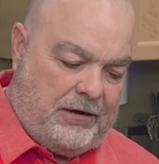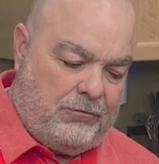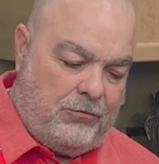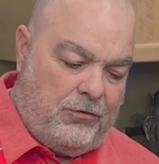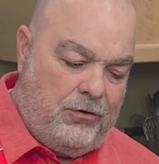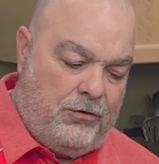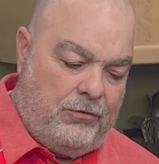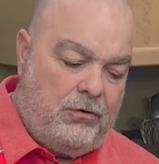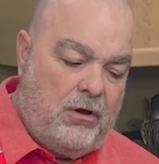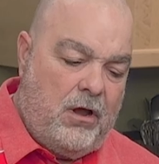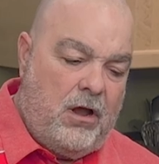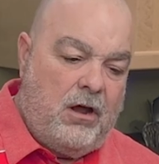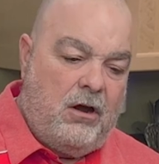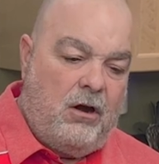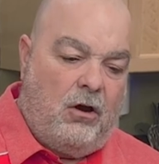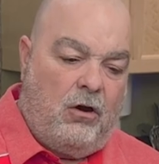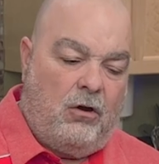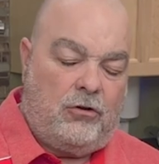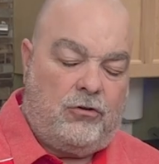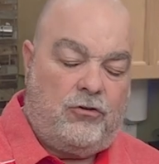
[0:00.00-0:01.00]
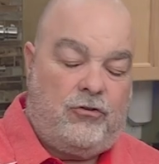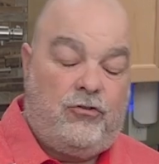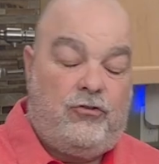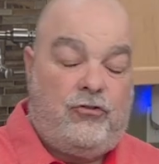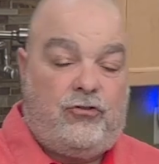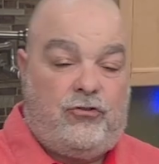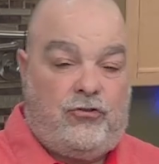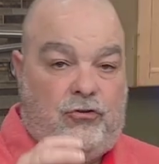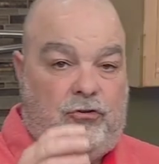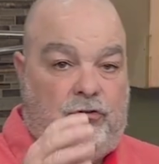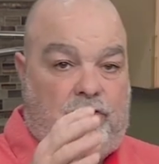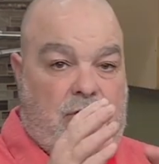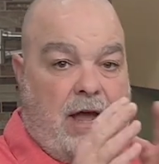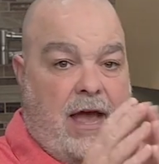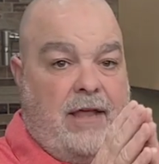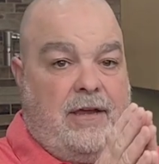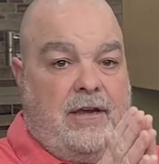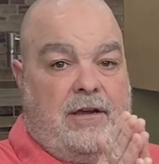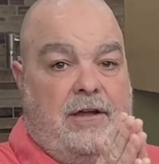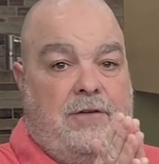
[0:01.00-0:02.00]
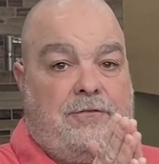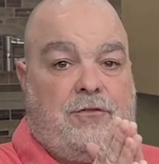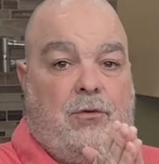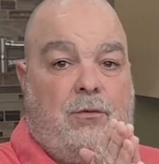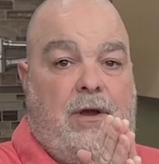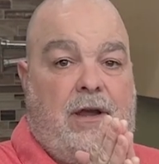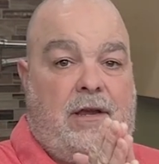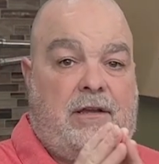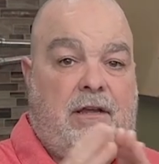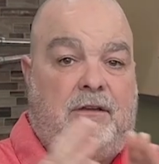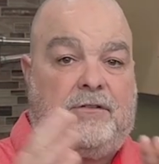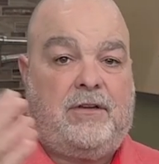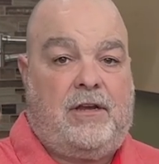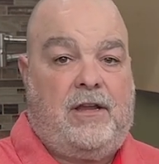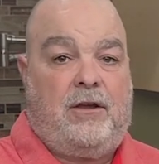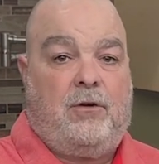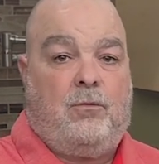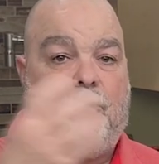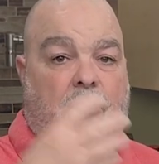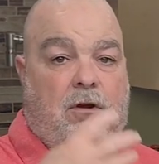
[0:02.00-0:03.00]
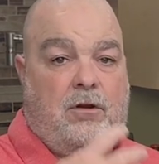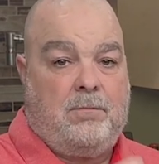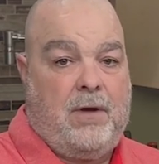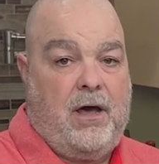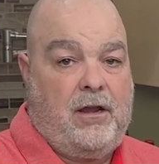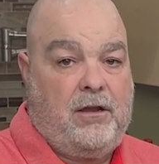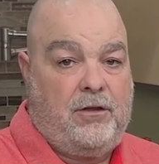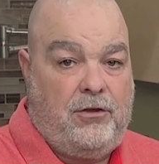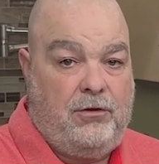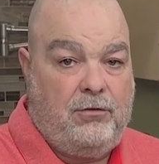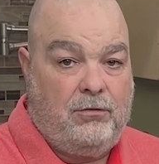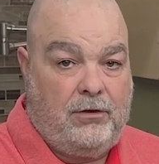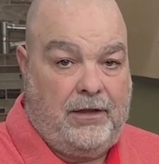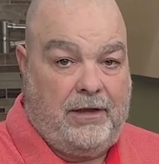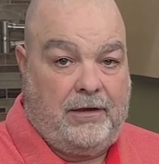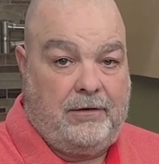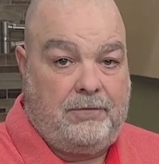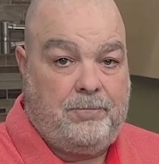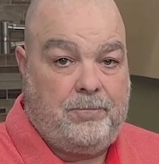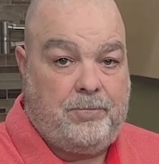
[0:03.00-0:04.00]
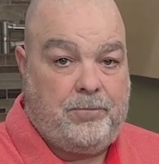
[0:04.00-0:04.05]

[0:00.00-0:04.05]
the roux are tight enough to where it doesn't let a water molecule in.